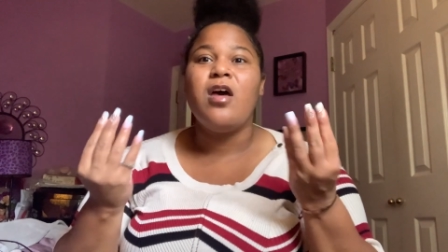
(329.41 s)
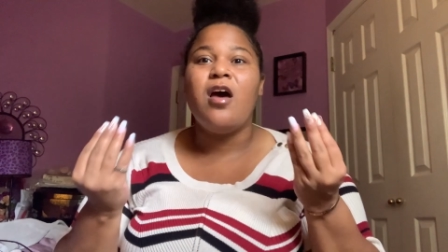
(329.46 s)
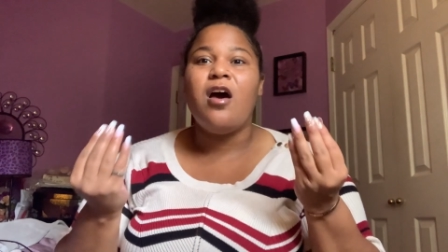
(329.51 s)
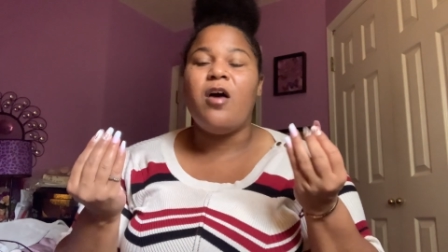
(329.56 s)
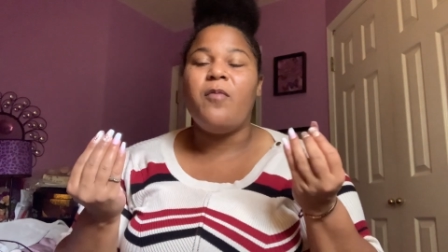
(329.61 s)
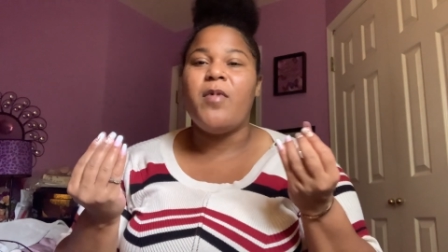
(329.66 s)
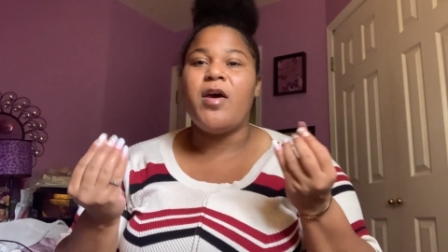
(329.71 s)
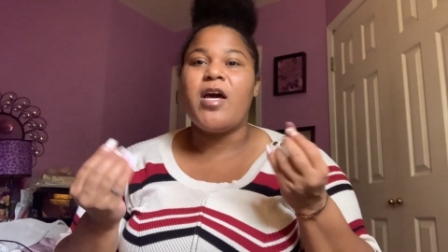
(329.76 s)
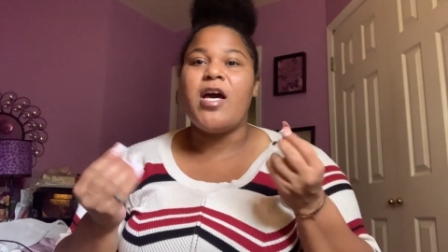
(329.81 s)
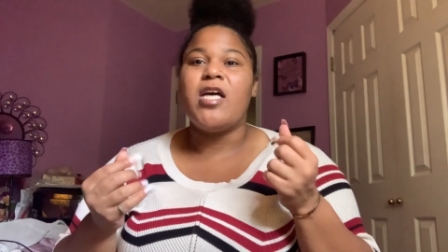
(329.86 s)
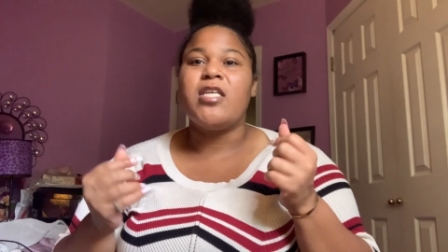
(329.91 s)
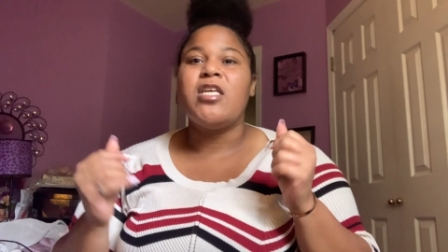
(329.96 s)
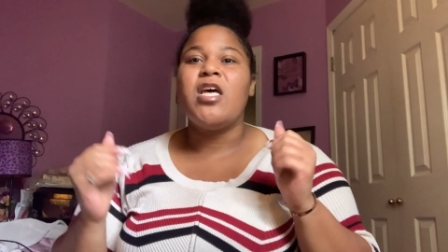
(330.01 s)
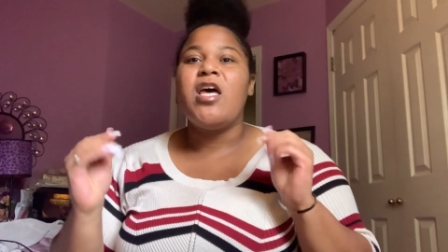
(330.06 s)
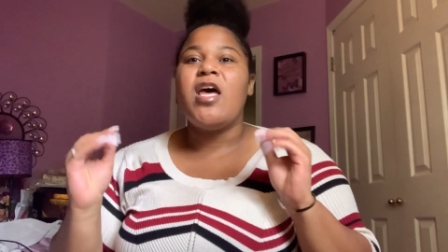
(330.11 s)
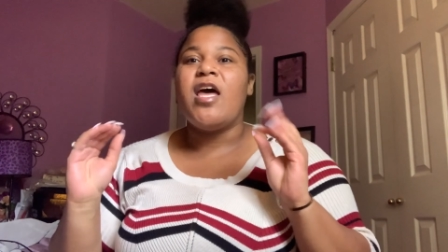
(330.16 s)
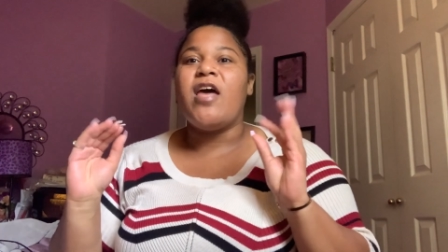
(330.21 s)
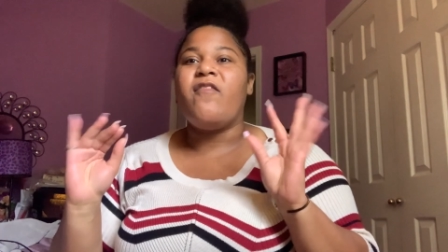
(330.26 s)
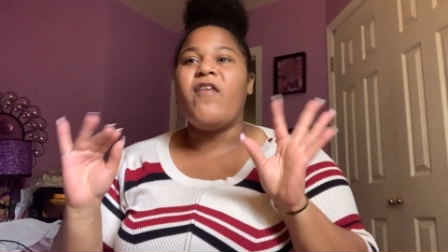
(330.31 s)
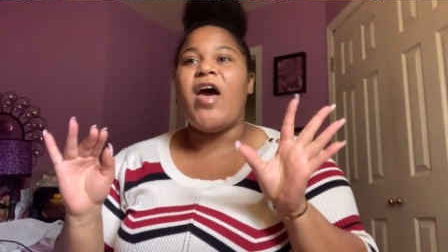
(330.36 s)
Oh my gosh,
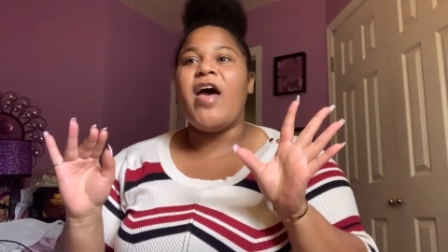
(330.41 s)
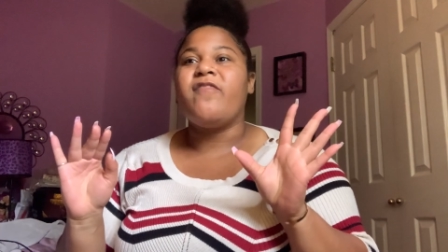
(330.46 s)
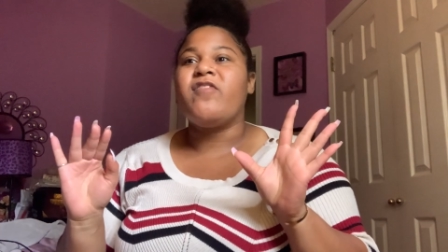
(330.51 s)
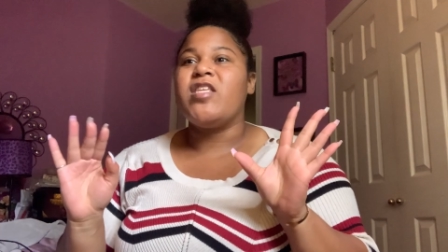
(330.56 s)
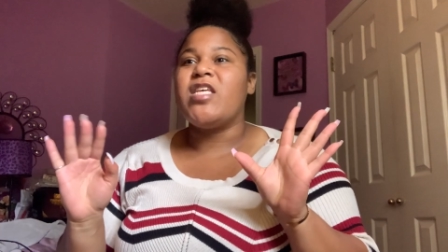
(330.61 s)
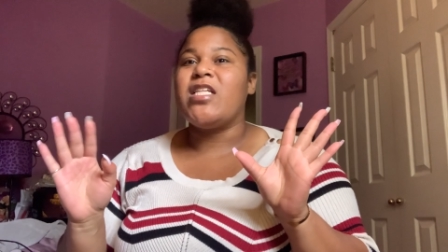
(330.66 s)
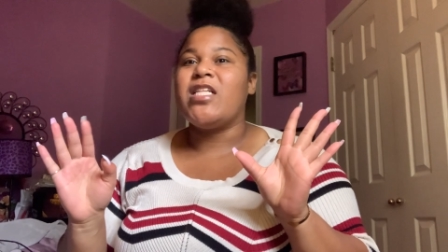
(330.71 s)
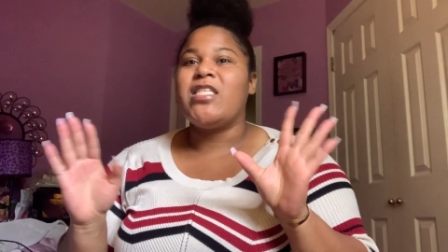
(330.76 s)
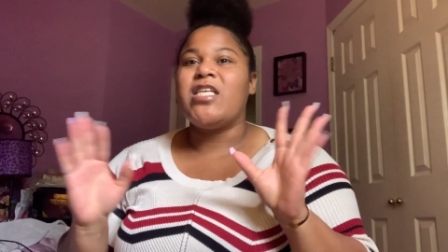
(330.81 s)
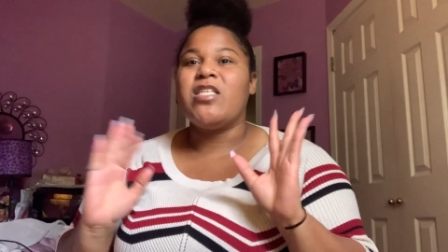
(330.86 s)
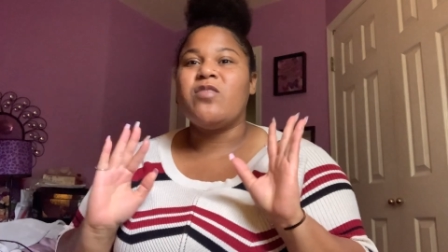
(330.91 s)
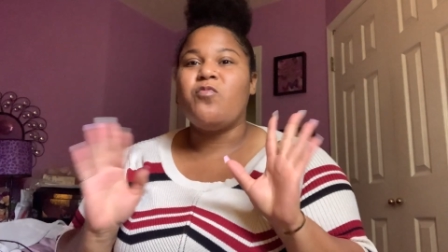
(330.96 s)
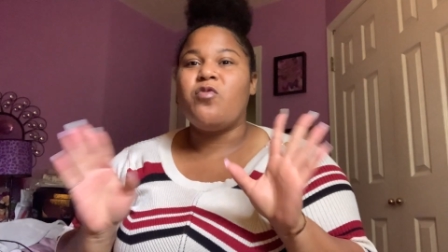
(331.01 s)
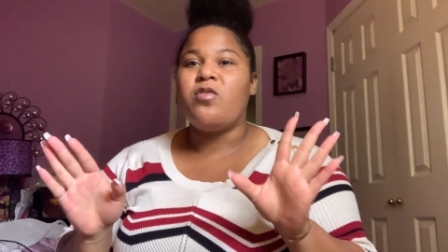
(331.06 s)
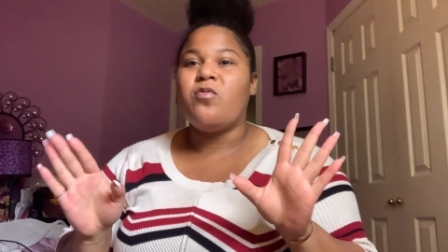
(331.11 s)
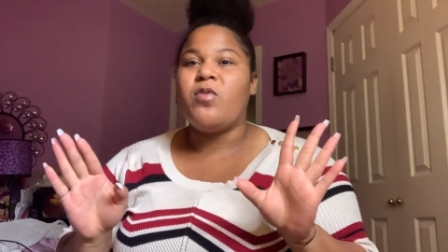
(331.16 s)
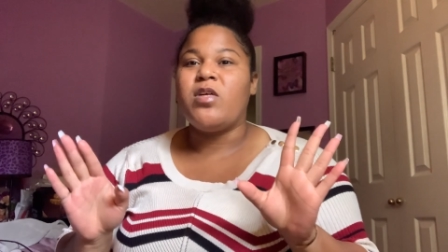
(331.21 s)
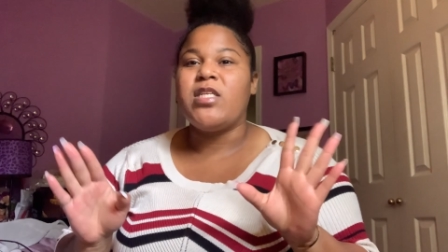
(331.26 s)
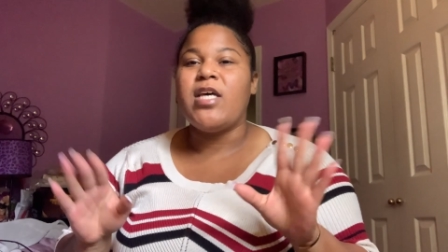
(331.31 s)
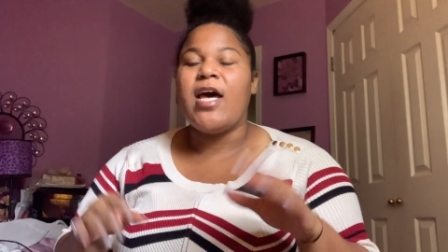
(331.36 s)
if I have to take the test more
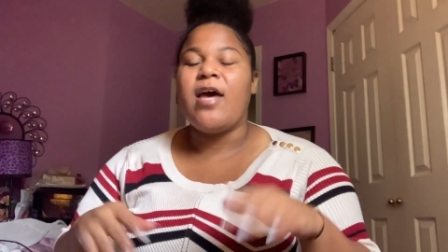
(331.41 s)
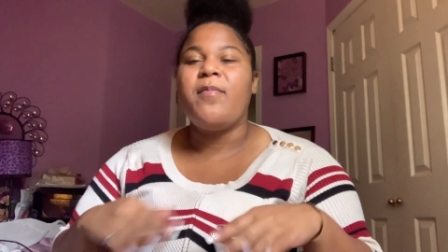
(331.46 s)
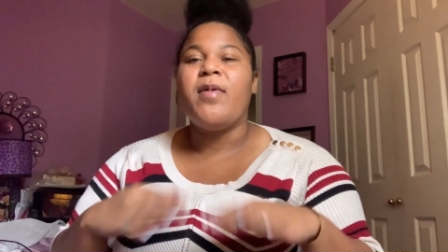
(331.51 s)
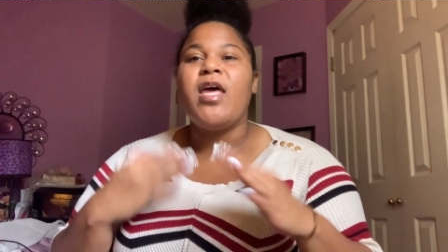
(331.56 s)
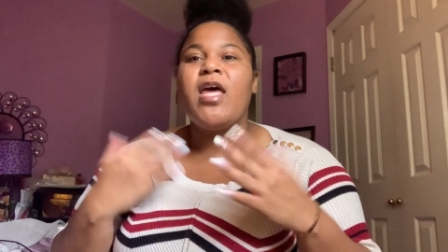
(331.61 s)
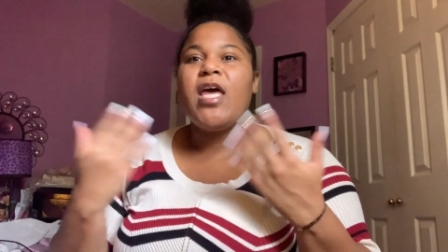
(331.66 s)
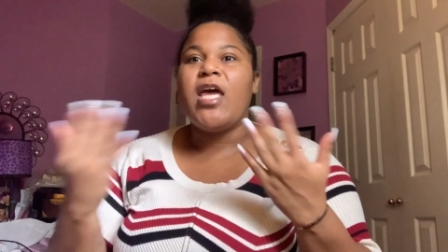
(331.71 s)
than one time.